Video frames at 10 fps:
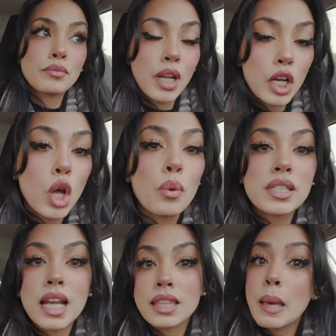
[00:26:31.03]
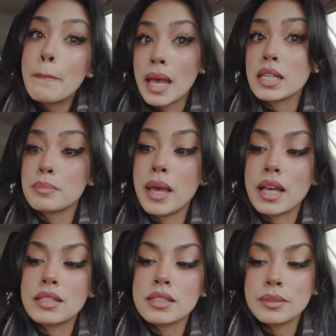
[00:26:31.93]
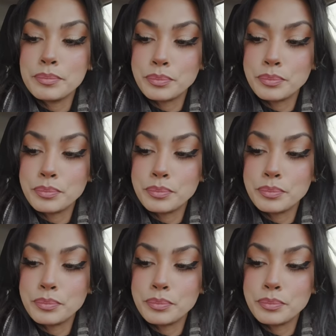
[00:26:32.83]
I know it's not the best best.